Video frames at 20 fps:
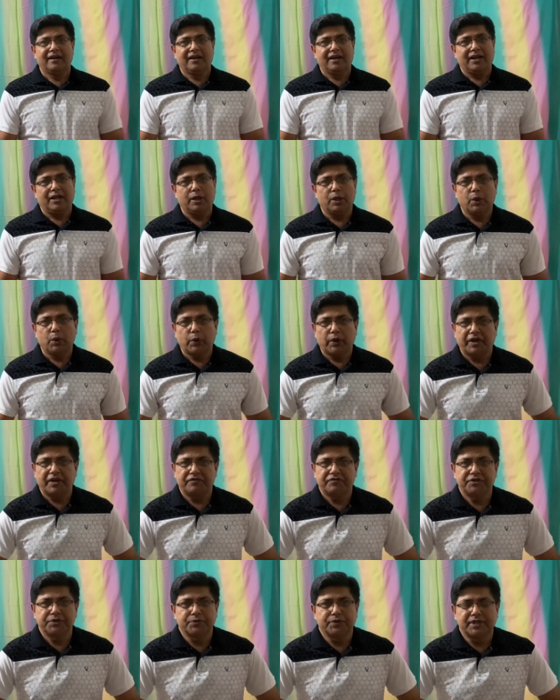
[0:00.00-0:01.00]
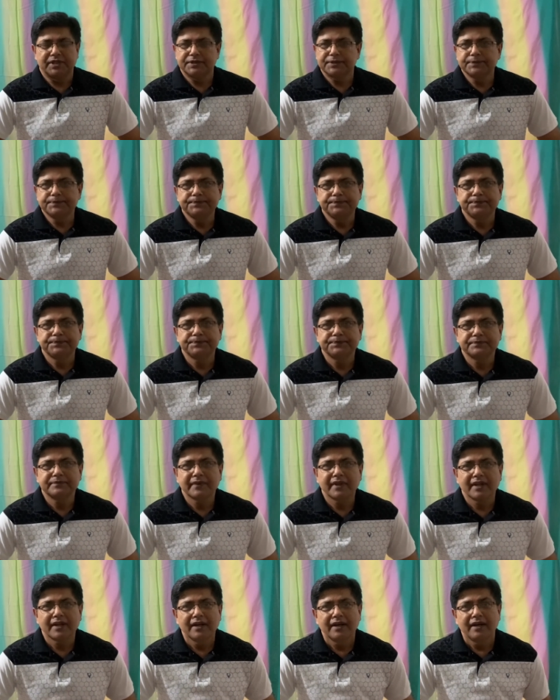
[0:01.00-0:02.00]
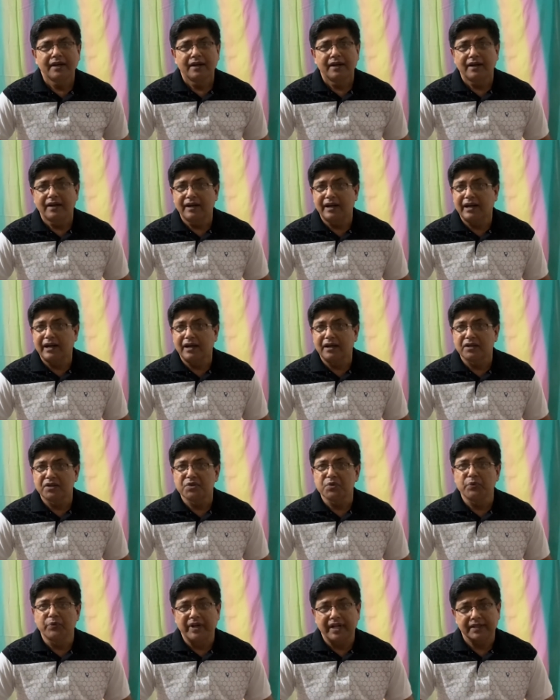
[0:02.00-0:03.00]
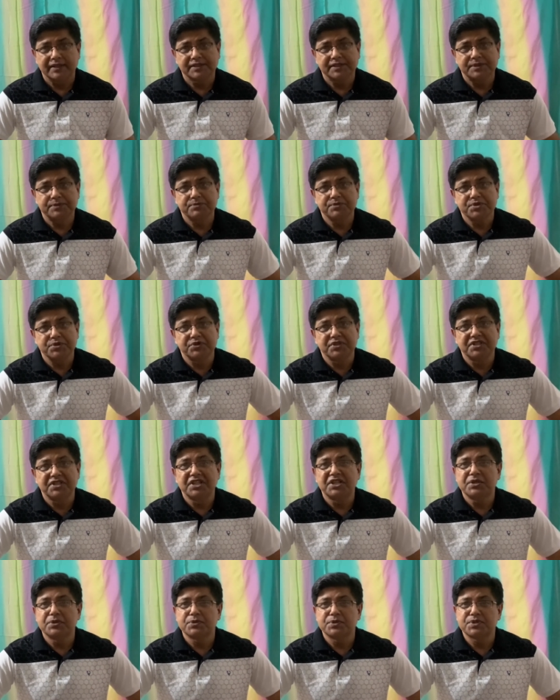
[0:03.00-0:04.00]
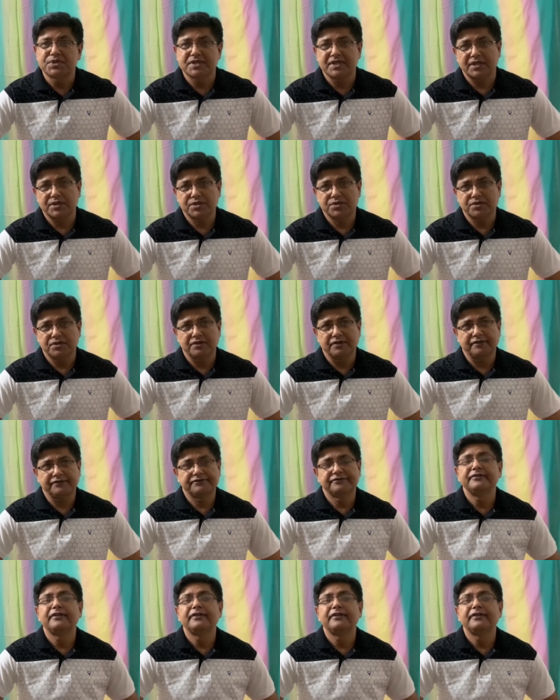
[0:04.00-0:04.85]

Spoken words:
Hello everyone and welcome to the new session of